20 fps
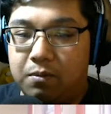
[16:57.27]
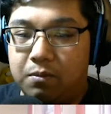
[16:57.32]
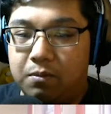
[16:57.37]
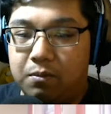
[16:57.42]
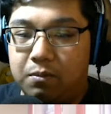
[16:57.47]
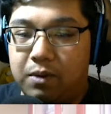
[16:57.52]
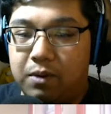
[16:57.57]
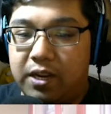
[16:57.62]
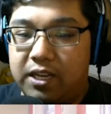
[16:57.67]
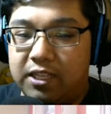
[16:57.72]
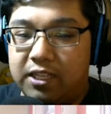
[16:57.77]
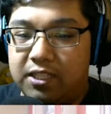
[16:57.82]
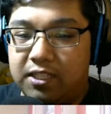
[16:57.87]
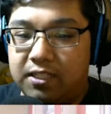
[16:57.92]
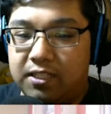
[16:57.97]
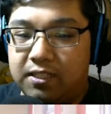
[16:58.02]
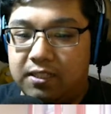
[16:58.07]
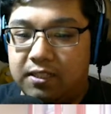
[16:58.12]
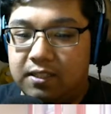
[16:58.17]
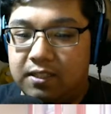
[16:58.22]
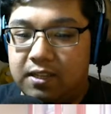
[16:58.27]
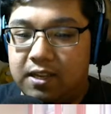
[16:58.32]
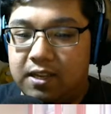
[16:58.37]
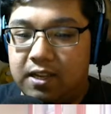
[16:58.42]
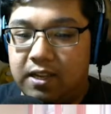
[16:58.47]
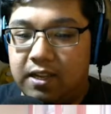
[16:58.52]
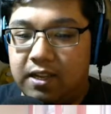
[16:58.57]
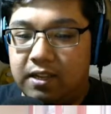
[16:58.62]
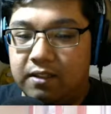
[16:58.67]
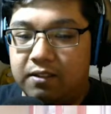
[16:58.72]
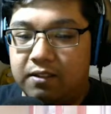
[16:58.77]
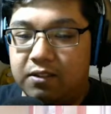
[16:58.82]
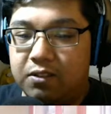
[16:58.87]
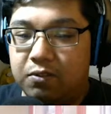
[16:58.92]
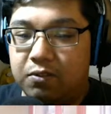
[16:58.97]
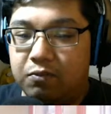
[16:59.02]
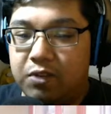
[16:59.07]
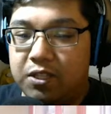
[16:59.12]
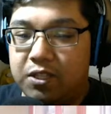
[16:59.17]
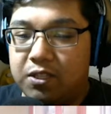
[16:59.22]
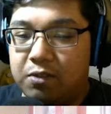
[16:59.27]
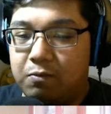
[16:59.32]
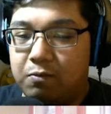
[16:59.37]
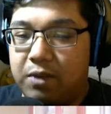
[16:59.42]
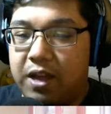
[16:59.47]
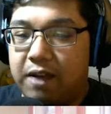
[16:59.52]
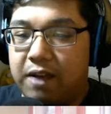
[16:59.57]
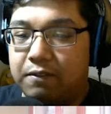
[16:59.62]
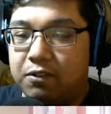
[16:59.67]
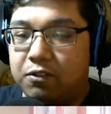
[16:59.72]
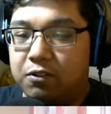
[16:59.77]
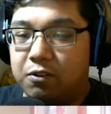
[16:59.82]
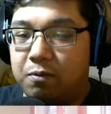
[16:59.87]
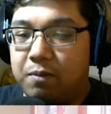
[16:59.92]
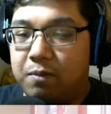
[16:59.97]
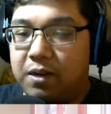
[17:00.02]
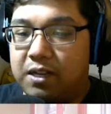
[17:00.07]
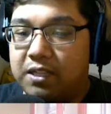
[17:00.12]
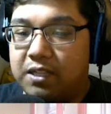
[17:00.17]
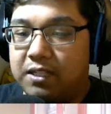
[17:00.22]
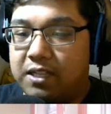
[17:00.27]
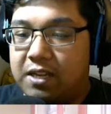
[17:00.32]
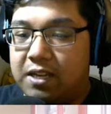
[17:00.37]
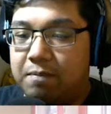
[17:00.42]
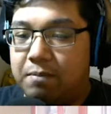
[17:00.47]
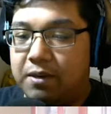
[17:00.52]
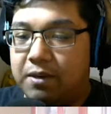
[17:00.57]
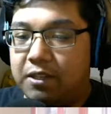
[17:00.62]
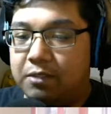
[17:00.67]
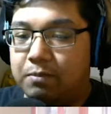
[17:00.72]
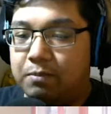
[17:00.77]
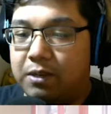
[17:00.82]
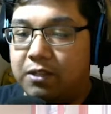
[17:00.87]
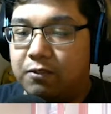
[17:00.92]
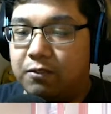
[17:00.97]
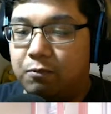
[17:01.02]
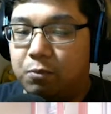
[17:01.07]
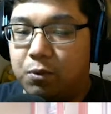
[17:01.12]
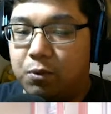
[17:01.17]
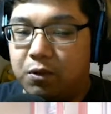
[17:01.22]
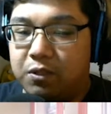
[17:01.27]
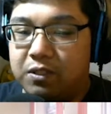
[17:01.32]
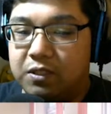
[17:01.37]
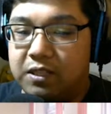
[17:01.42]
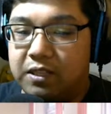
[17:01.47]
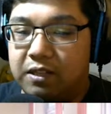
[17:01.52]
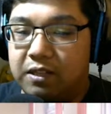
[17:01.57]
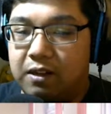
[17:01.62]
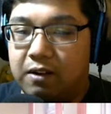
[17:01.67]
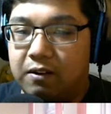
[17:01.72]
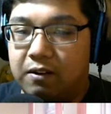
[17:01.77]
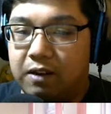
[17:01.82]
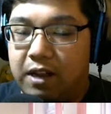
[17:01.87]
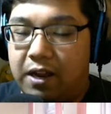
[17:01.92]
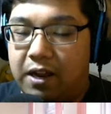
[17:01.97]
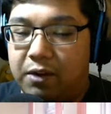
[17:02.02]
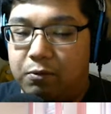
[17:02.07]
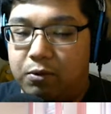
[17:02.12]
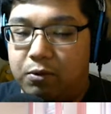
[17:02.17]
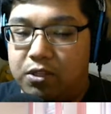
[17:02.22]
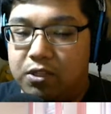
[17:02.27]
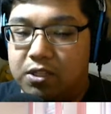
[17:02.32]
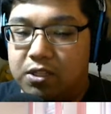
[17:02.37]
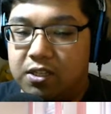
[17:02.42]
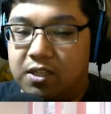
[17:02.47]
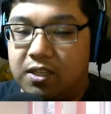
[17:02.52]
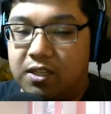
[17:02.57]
Wait. There's a reason we have so many deep and expressive words in our language.